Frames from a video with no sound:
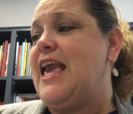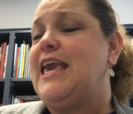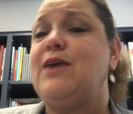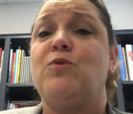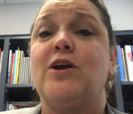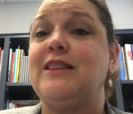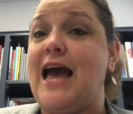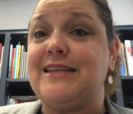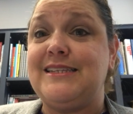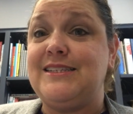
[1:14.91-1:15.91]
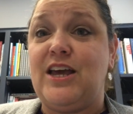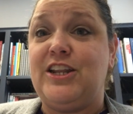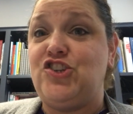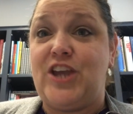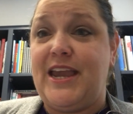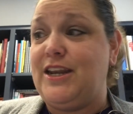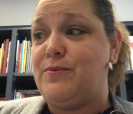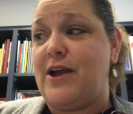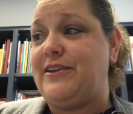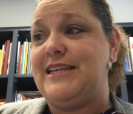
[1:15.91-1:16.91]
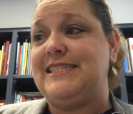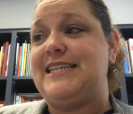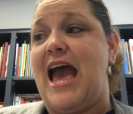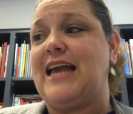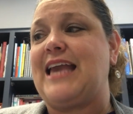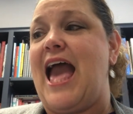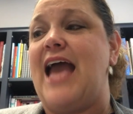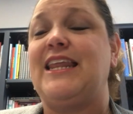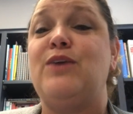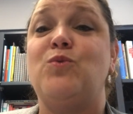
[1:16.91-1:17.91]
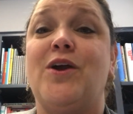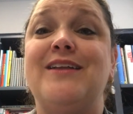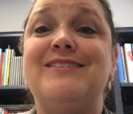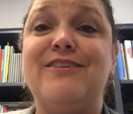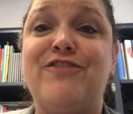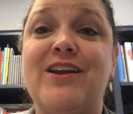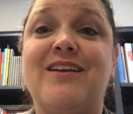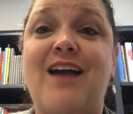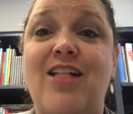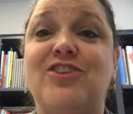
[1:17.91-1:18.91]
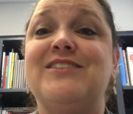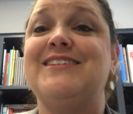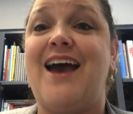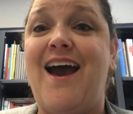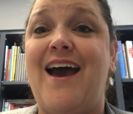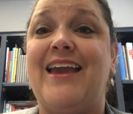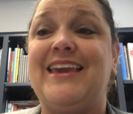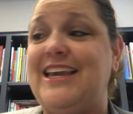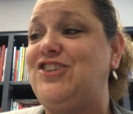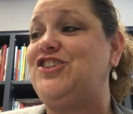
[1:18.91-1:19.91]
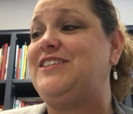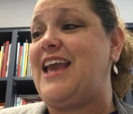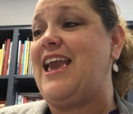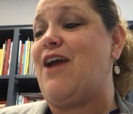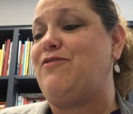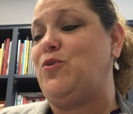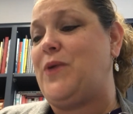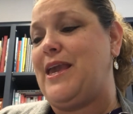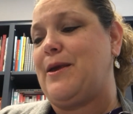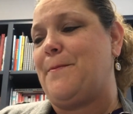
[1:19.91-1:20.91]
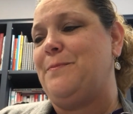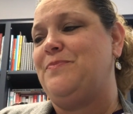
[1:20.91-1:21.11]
He wore glasses on a chain around his neck, and he wore a different colored tie each day of the week.